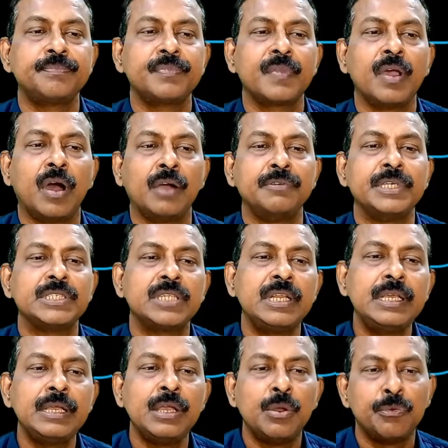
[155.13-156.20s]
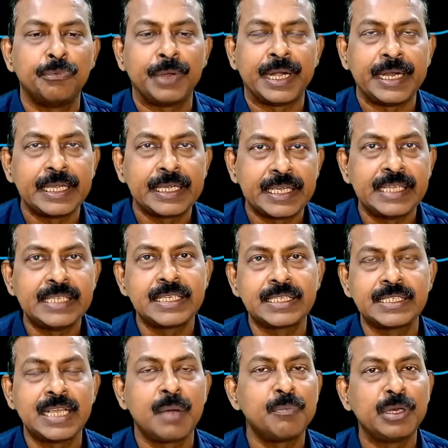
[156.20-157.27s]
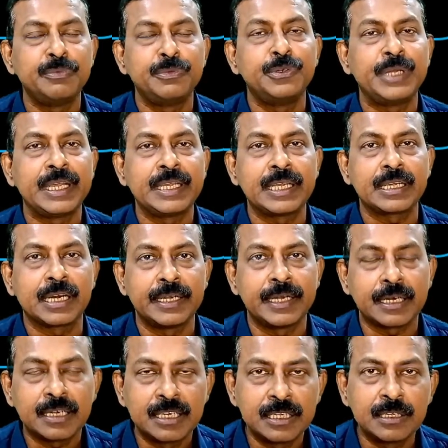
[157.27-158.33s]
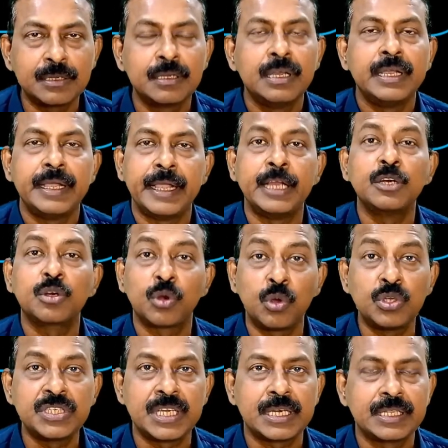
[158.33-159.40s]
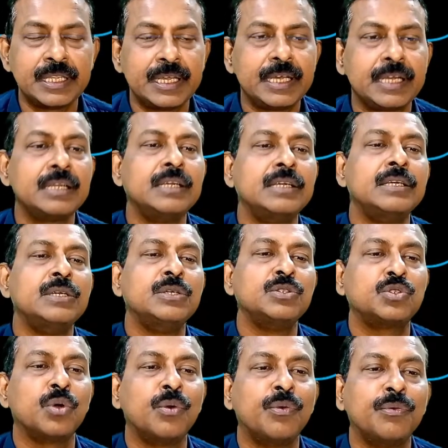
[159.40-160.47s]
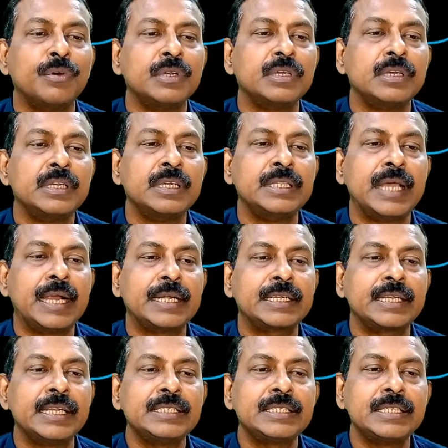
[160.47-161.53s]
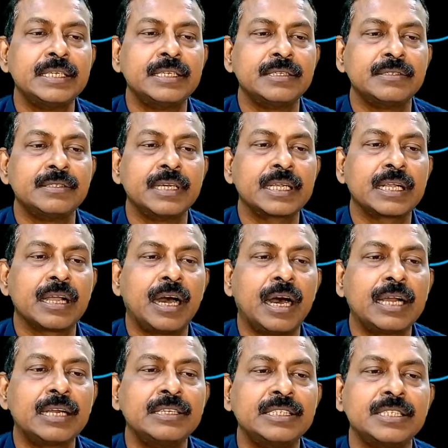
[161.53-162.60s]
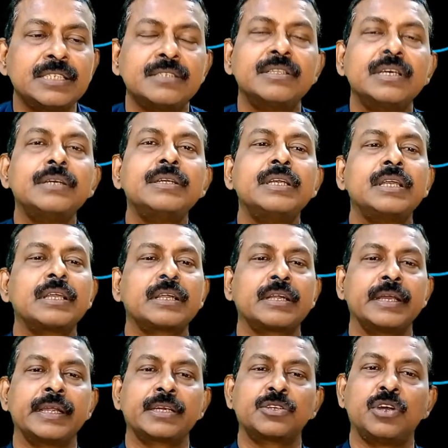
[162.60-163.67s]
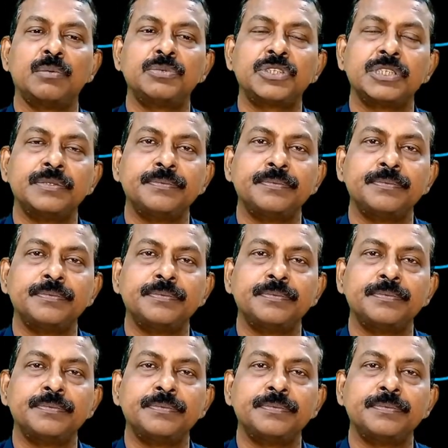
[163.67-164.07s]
Obviously, Faraday cage example, if you take a conducting enclosure there, so in that case, it is the car which is the correct option.